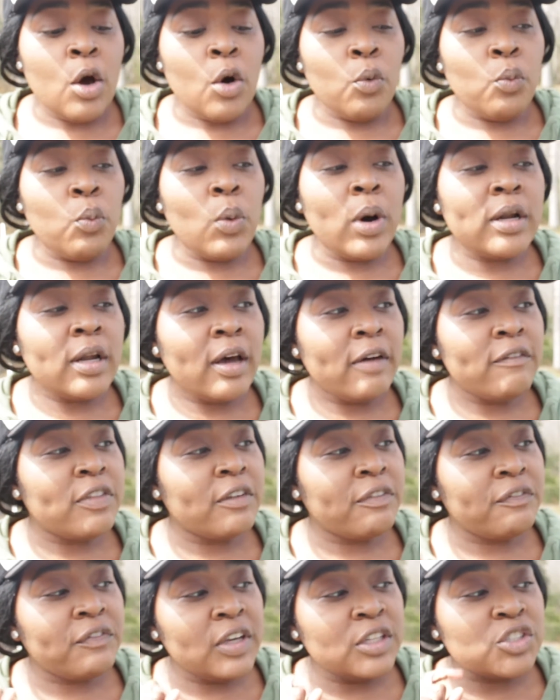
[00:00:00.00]
One of
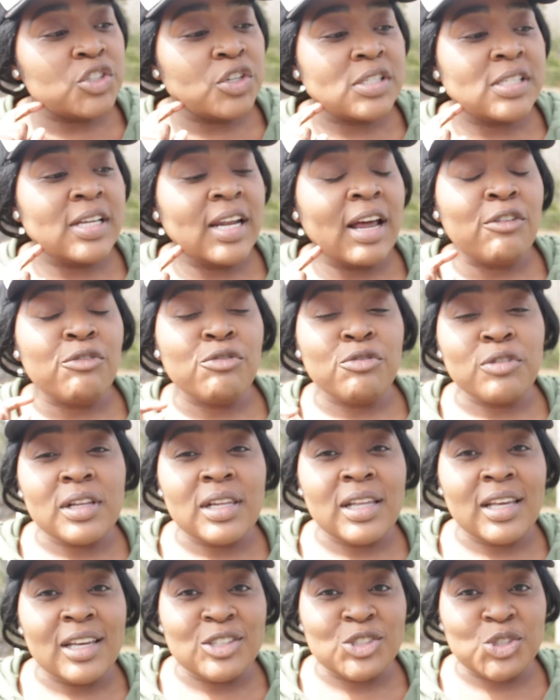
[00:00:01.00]
the features that I
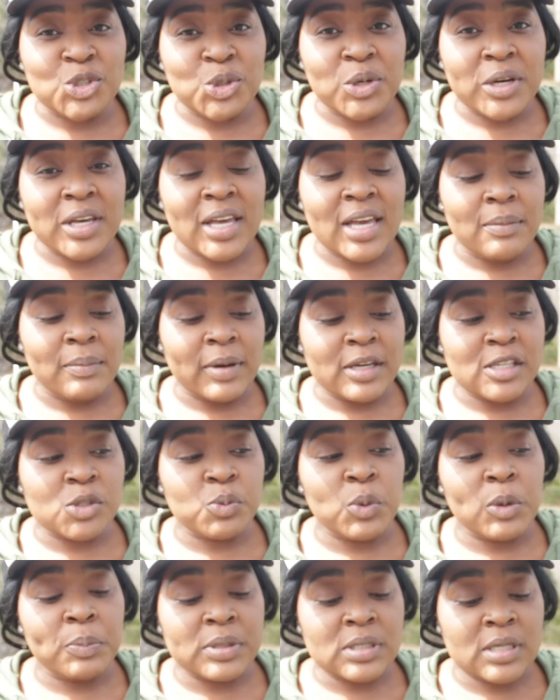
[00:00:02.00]
really enjoy in my
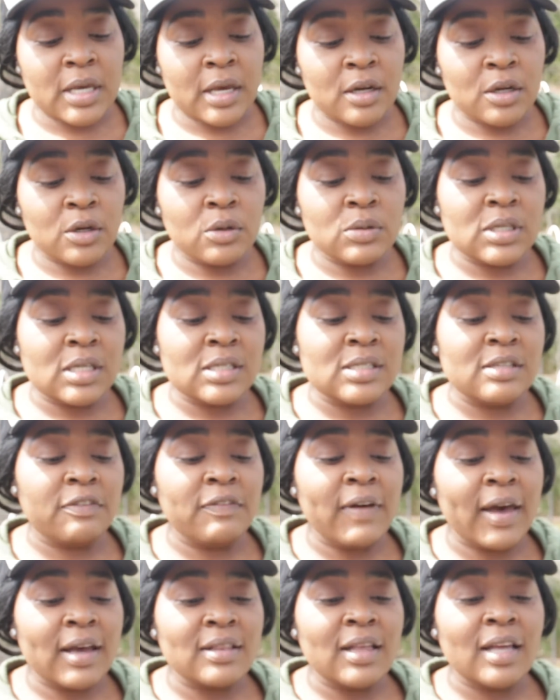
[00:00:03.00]
sweet potatoes is the
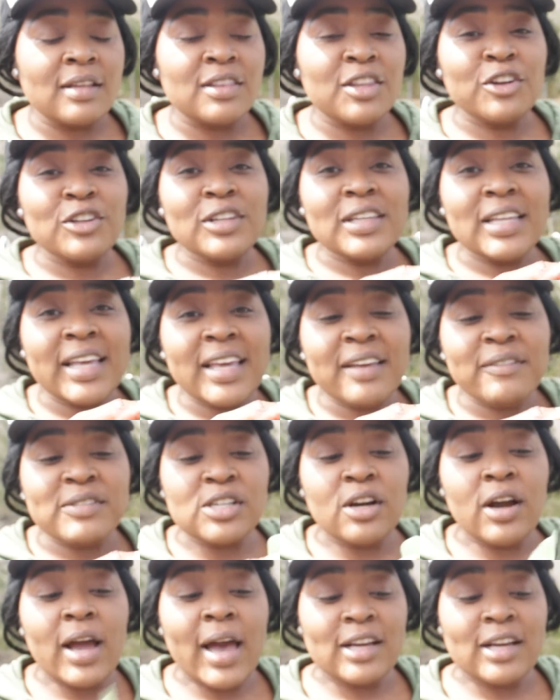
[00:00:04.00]
fact that their leaves are